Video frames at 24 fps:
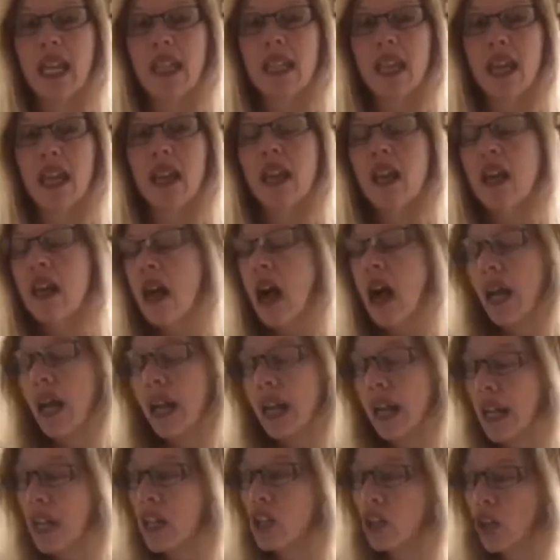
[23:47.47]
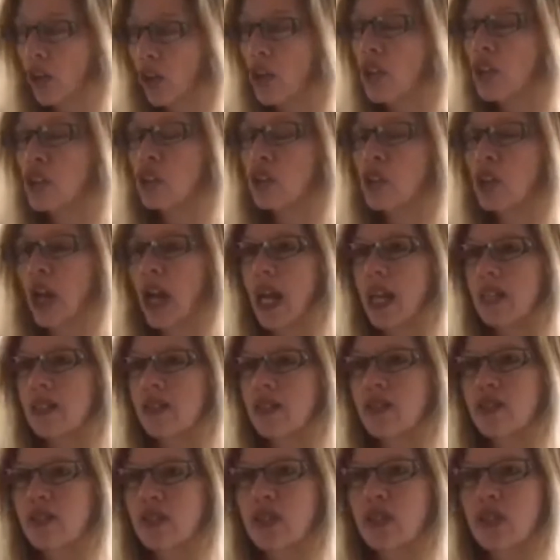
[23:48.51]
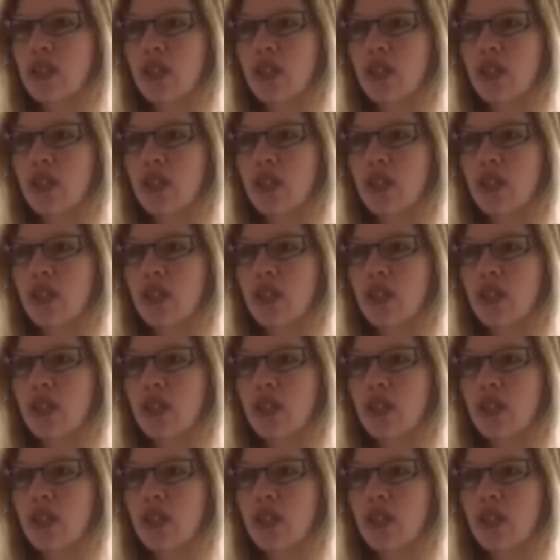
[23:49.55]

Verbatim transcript: and I encourage you guys,